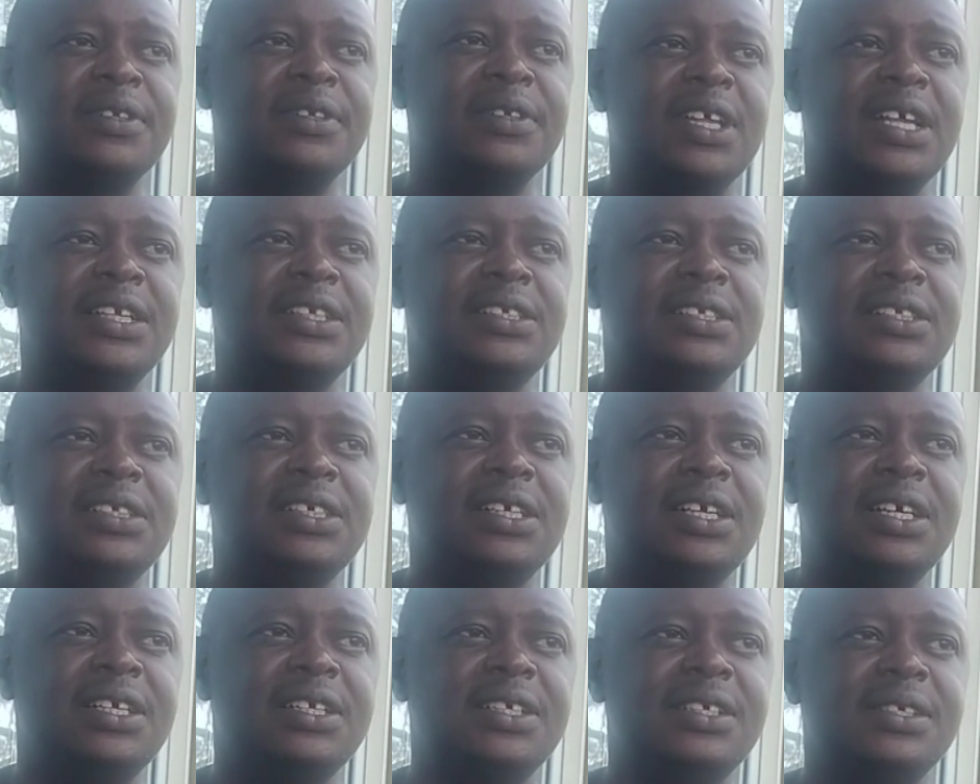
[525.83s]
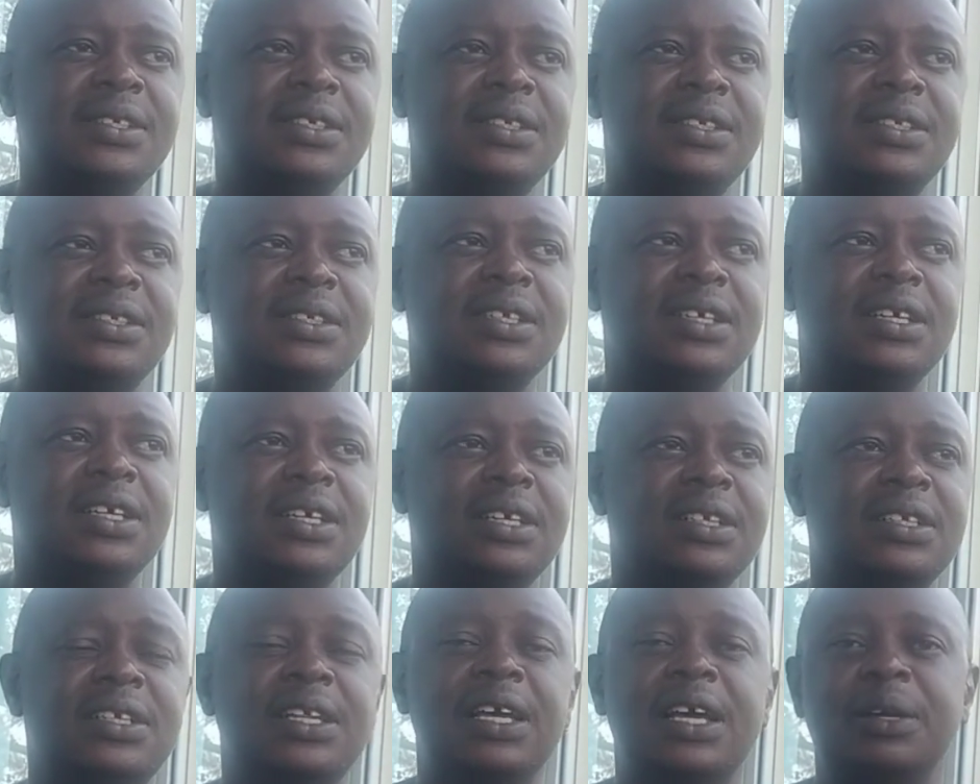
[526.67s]
sciatica is
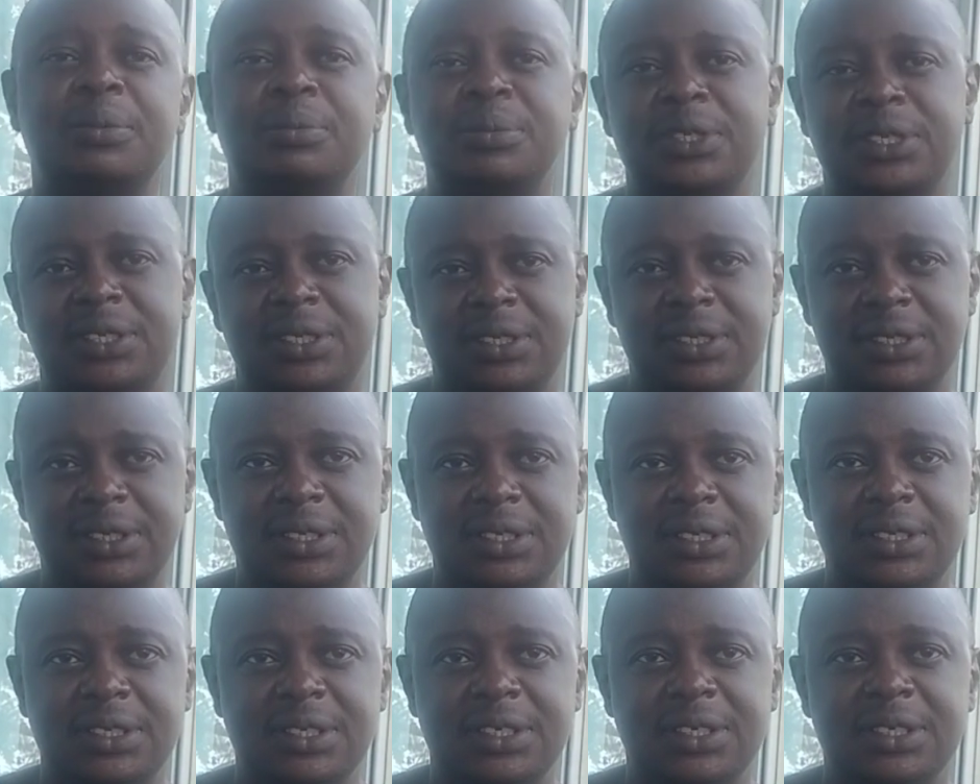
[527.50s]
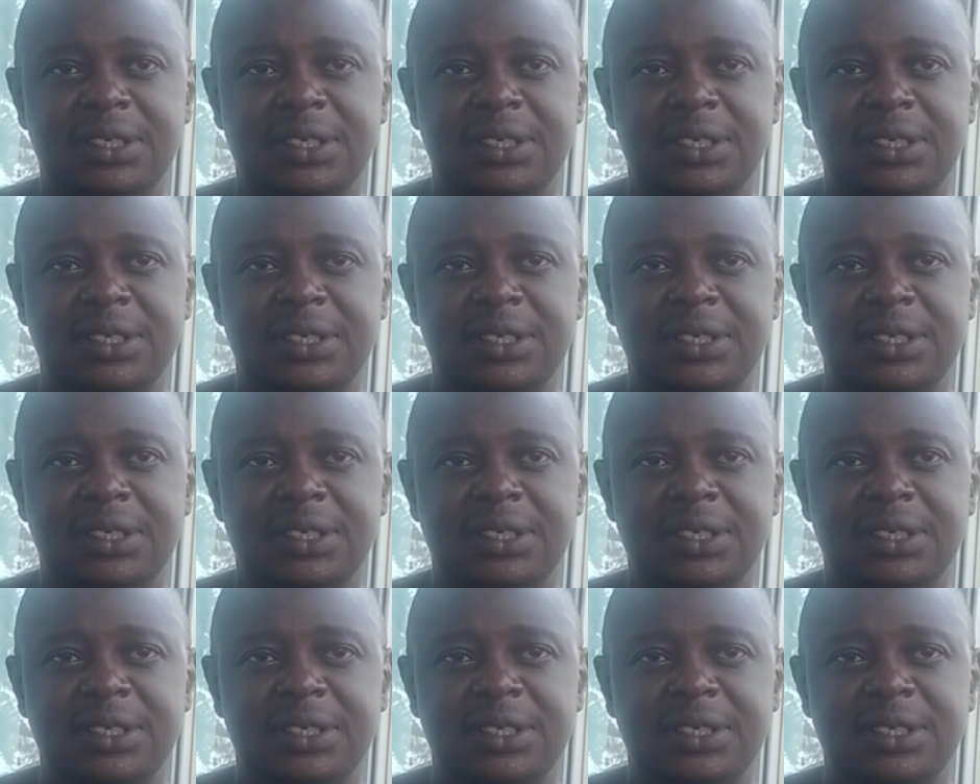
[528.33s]
diabetes.